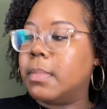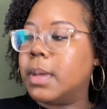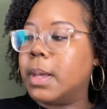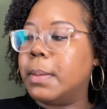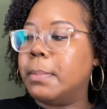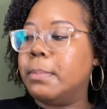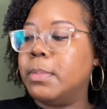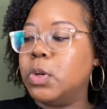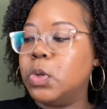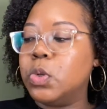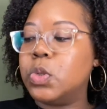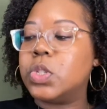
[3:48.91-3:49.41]

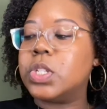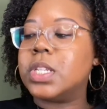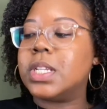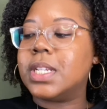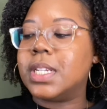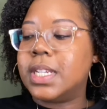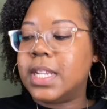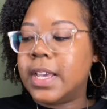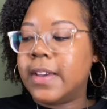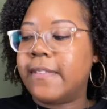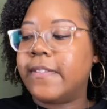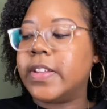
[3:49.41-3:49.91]
Mousse
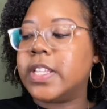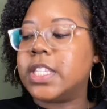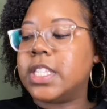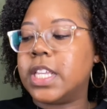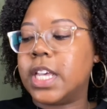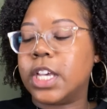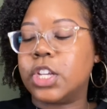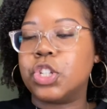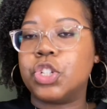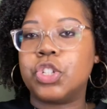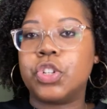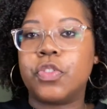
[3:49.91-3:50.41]
Depth
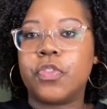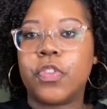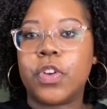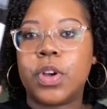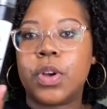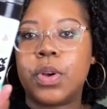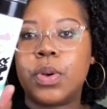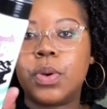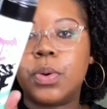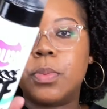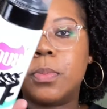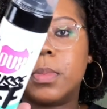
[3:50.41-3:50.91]
Texture
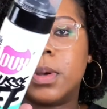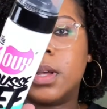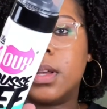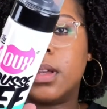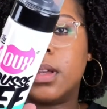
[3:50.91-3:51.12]
Foam.